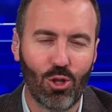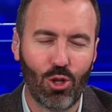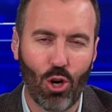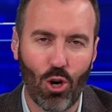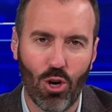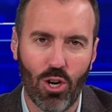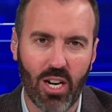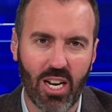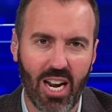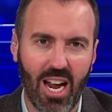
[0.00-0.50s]

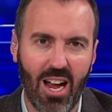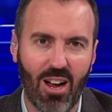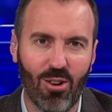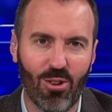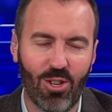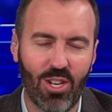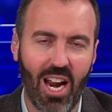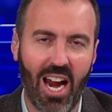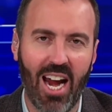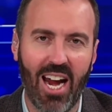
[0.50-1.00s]
churning
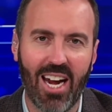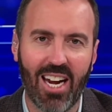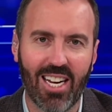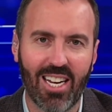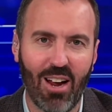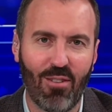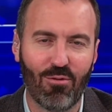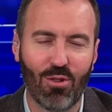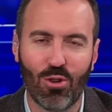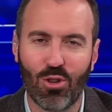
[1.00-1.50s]
out
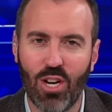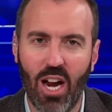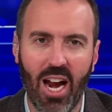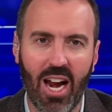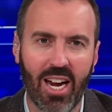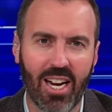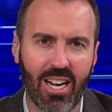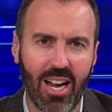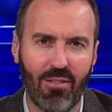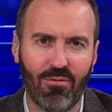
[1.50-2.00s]
tank after
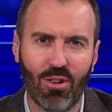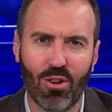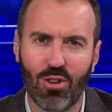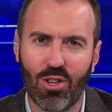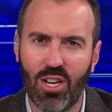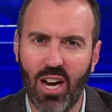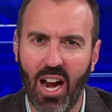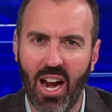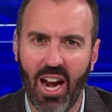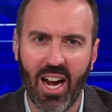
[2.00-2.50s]
tank after
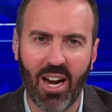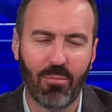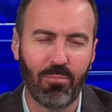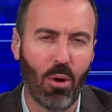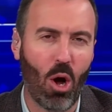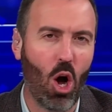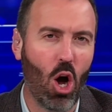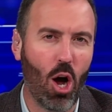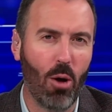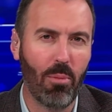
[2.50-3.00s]
tank,
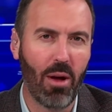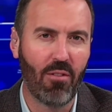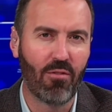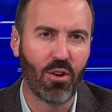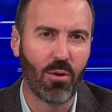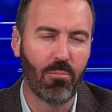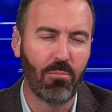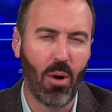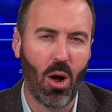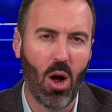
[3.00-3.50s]
bomb
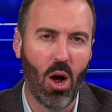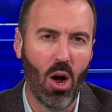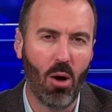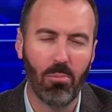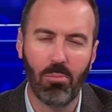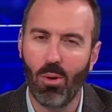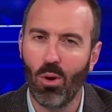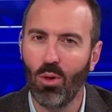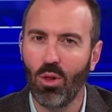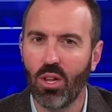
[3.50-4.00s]
after
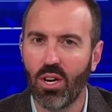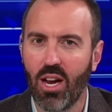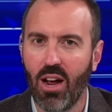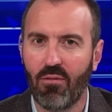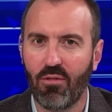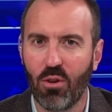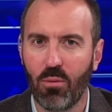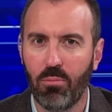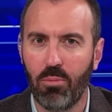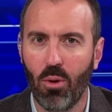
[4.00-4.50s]
bomb, bullet
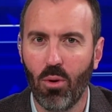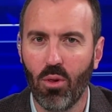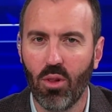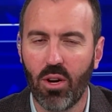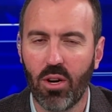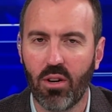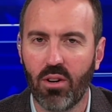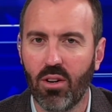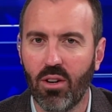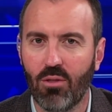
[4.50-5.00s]
after
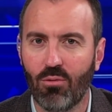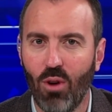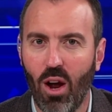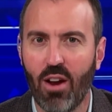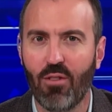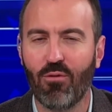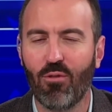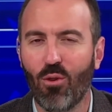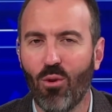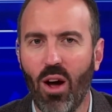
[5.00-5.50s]
bullet,
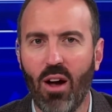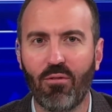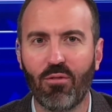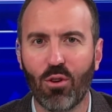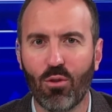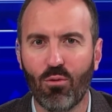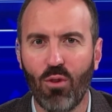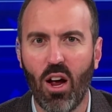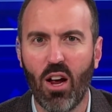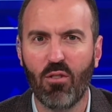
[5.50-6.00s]
rifle
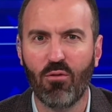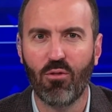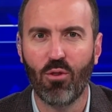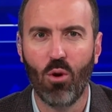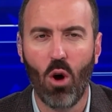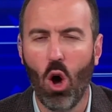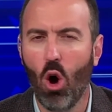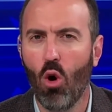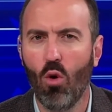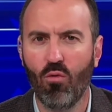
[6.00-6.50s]
after
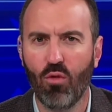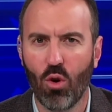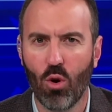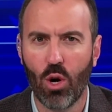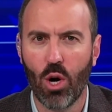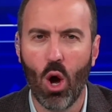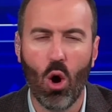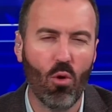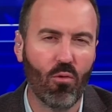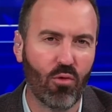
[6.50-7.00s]
rifle, over
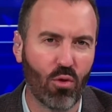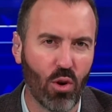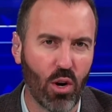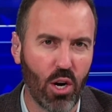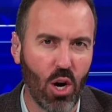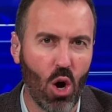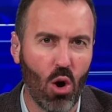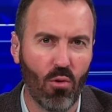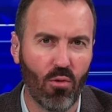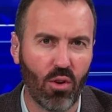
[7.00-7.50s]
and over
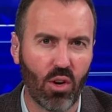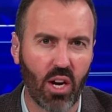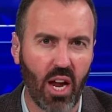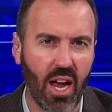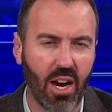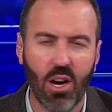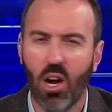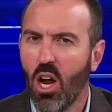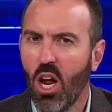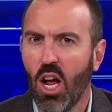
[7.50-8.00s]
and over
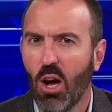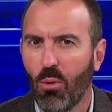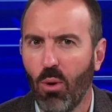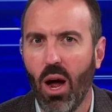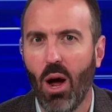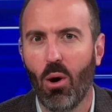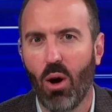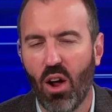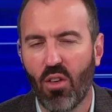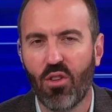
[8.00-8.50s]
again,
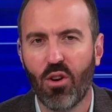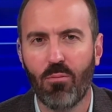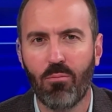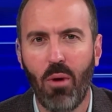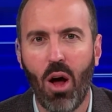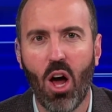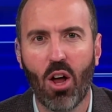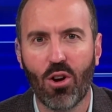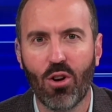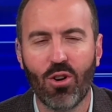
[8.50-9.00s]
while other
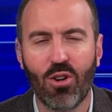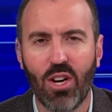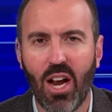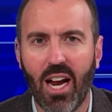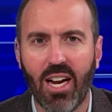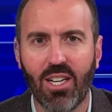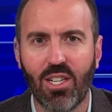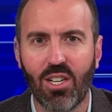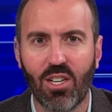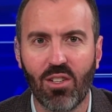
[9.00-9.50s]
modern
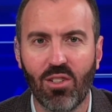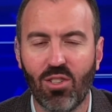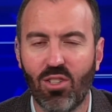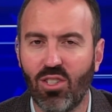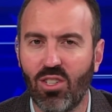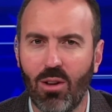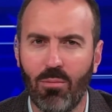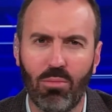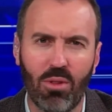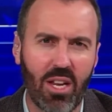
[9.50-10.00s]

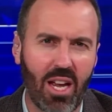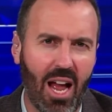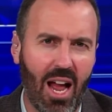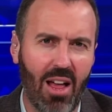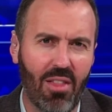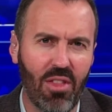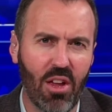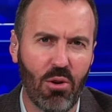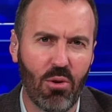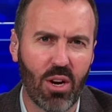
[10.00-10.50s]
nations simply
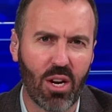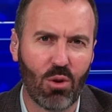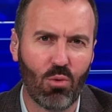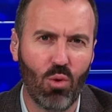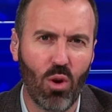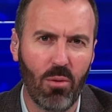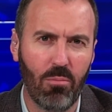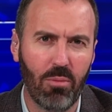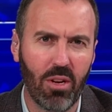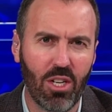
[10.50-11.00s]
had their
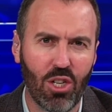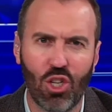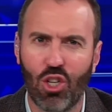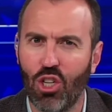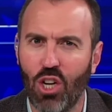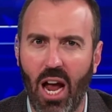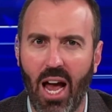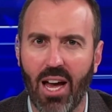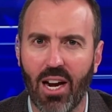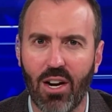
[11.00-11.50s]
equipment
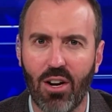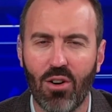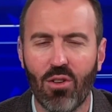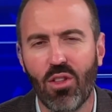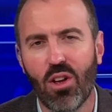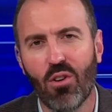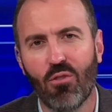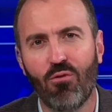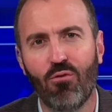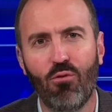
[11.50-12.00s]
shatter,
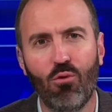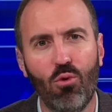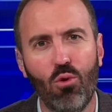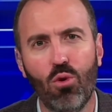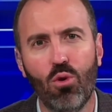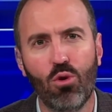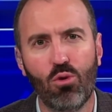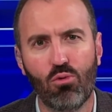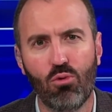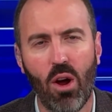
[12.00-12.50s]
their
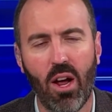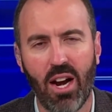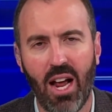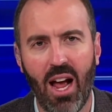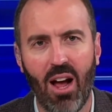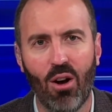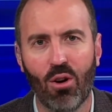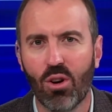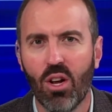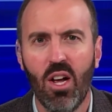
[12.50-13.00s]
food run
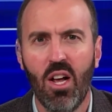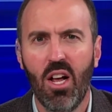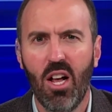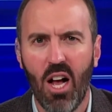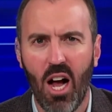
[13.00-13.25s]
out.